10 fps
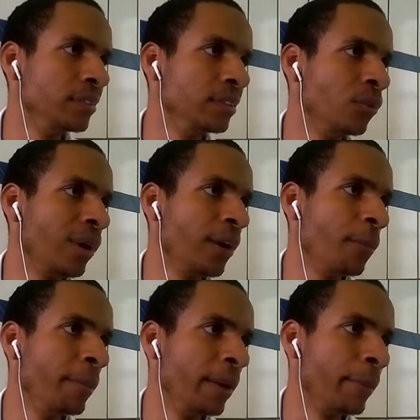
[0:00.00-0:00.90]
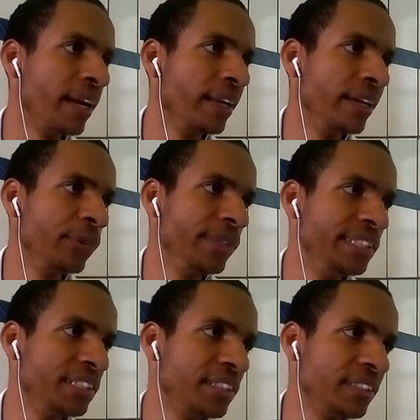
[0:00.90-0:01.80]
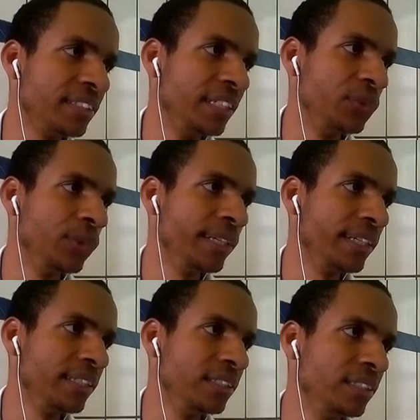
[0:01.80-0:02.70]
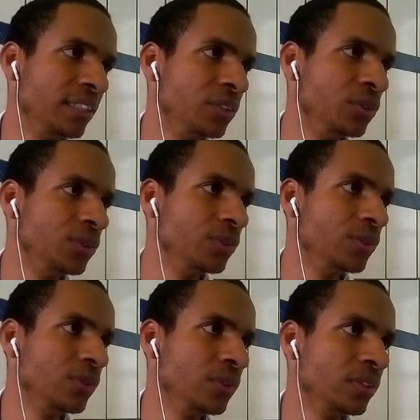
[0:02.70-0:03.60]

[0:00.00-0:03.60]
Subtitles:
while my language state 1, state 2,